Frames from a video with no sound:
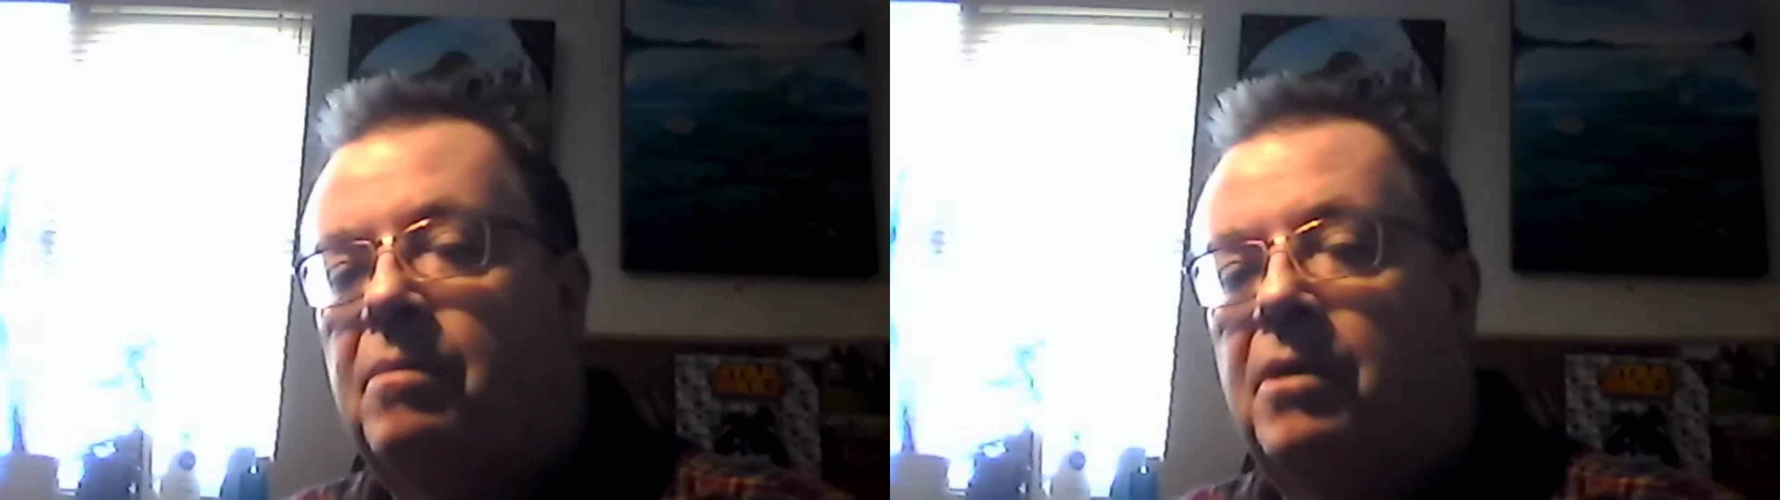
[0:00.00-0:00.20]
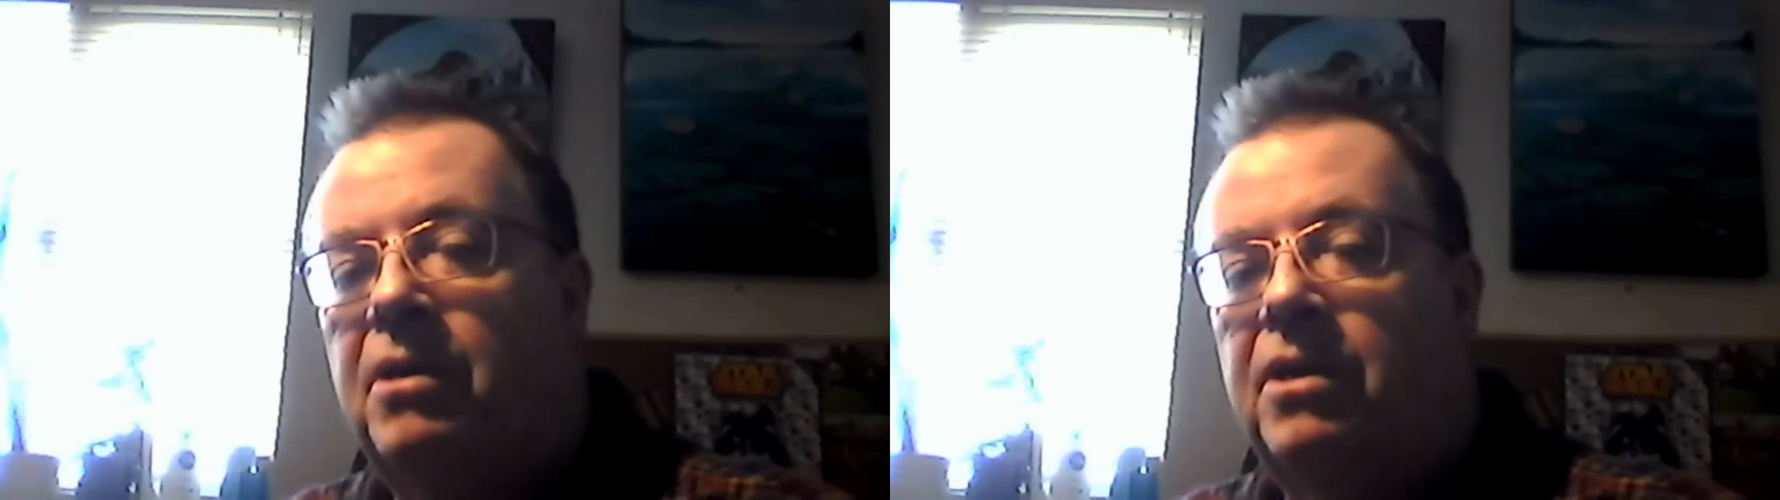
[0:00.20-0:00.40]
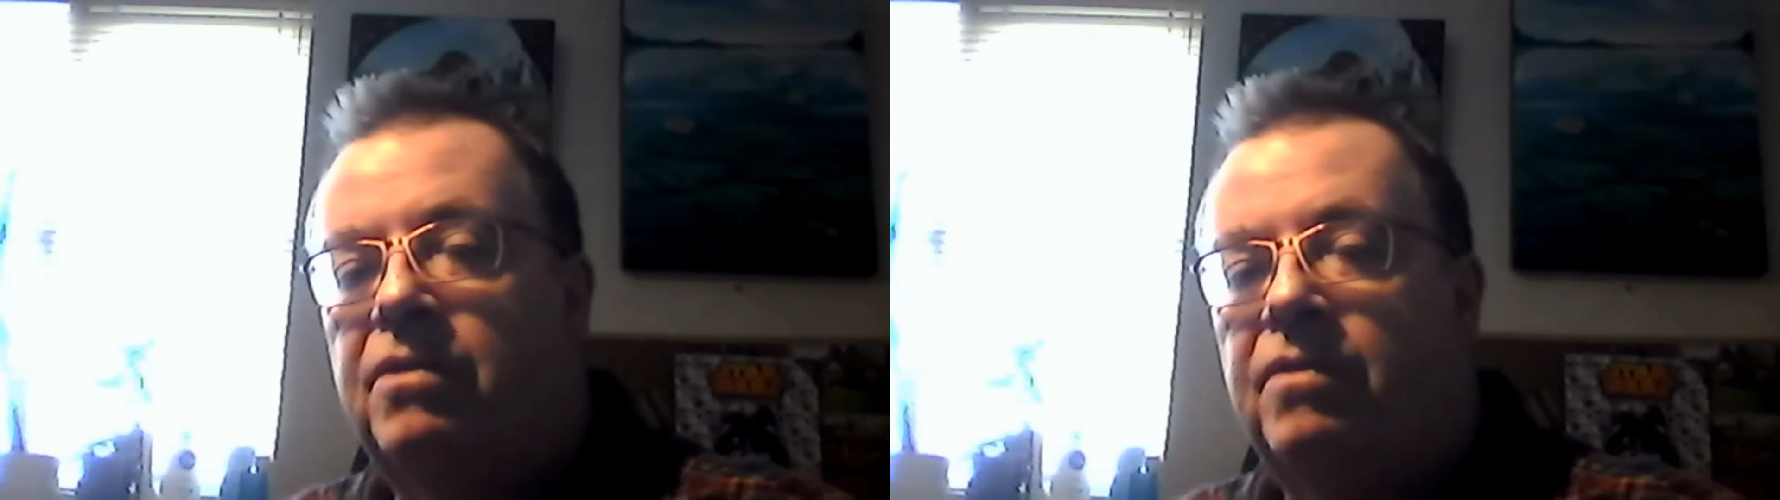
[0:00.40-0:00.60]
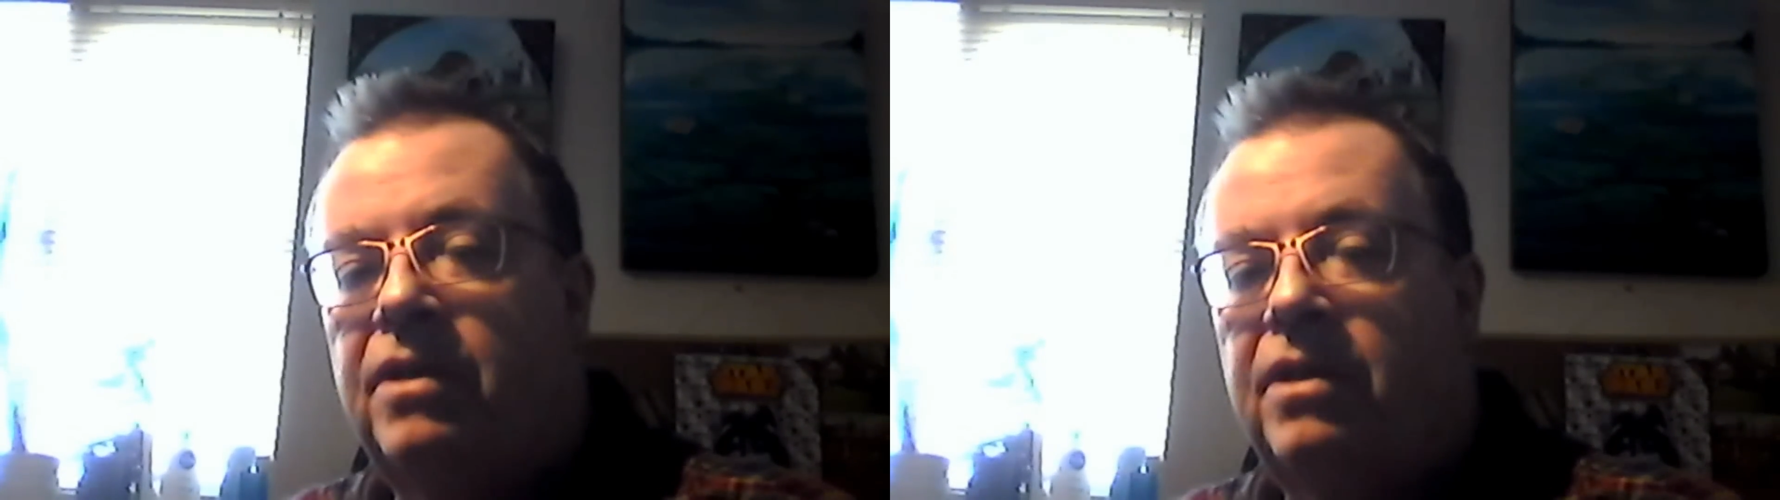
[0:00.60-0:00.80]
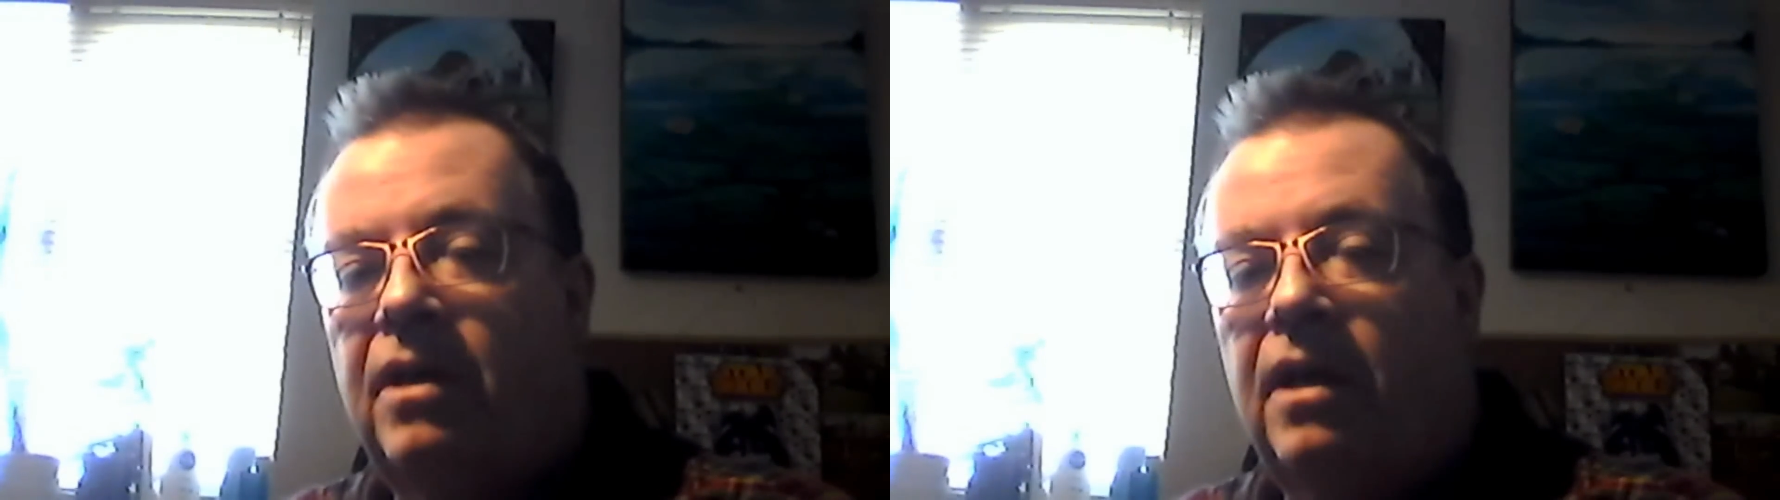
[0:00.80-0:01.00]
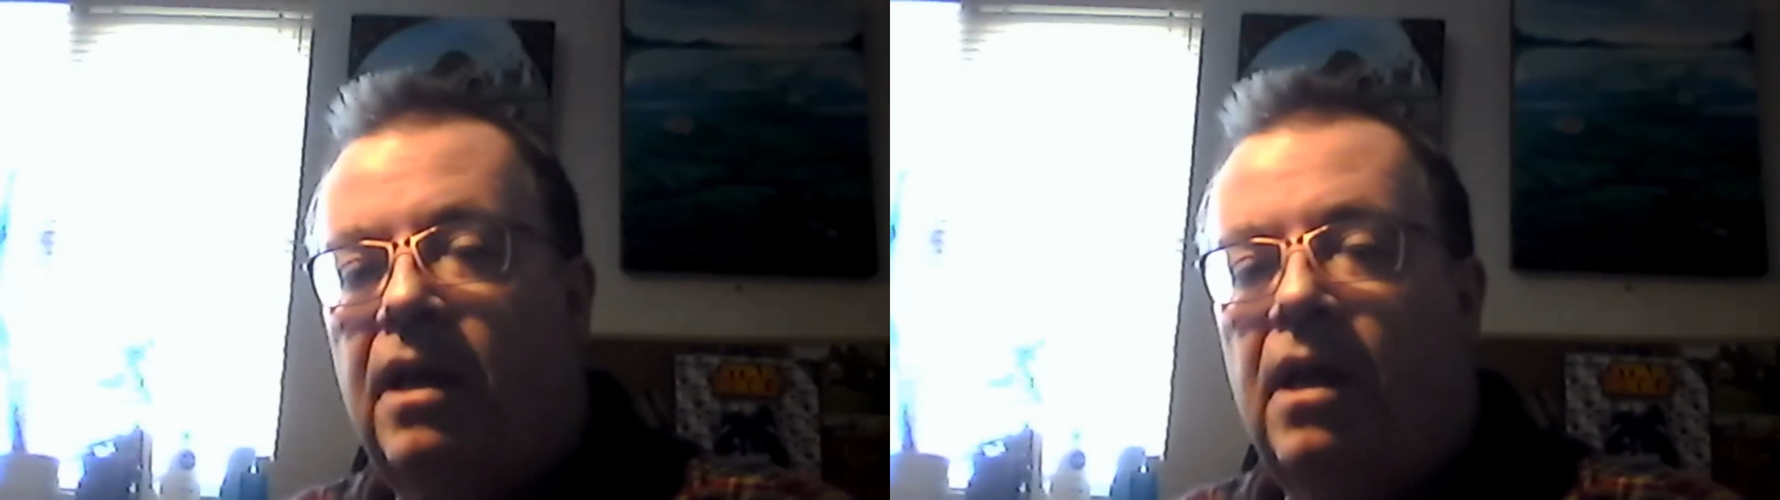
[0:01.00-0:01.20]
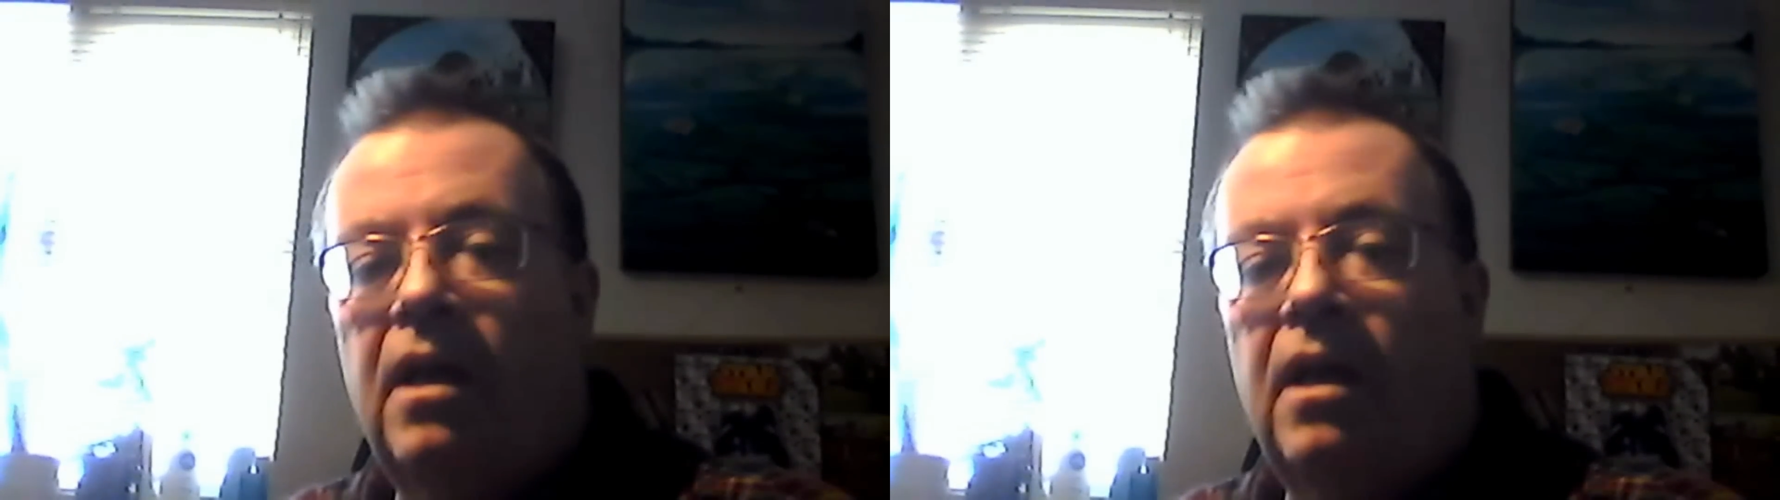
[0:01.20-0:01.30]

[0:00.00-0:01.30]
markets recently,